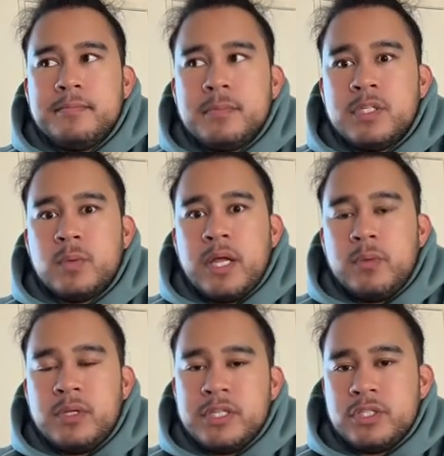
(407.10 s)
is when I
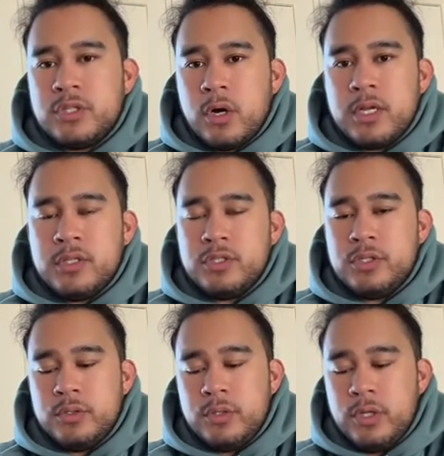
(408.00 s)
really started
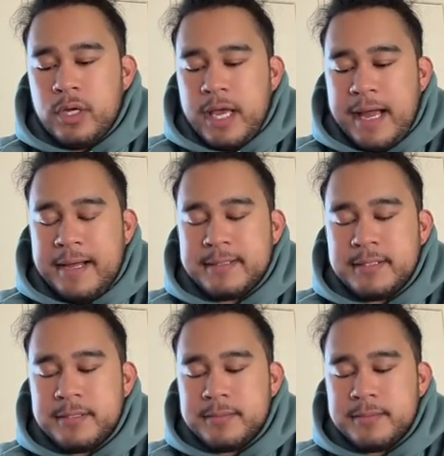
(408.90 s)
to look at